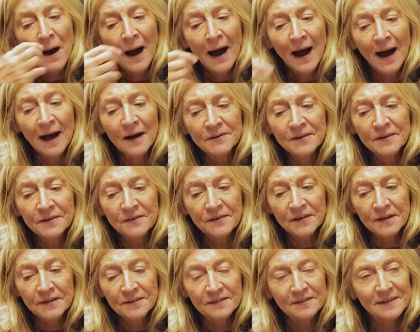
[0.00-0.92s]
How does
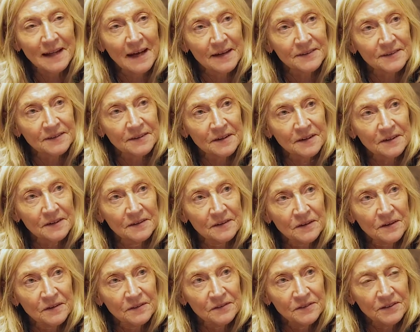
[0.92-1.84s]
this letter
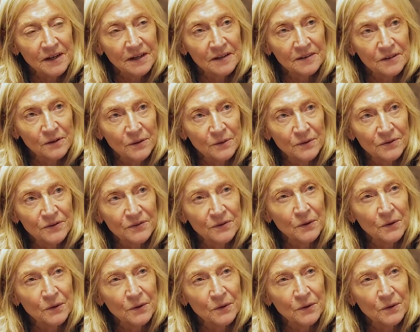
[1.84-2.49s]
take the cause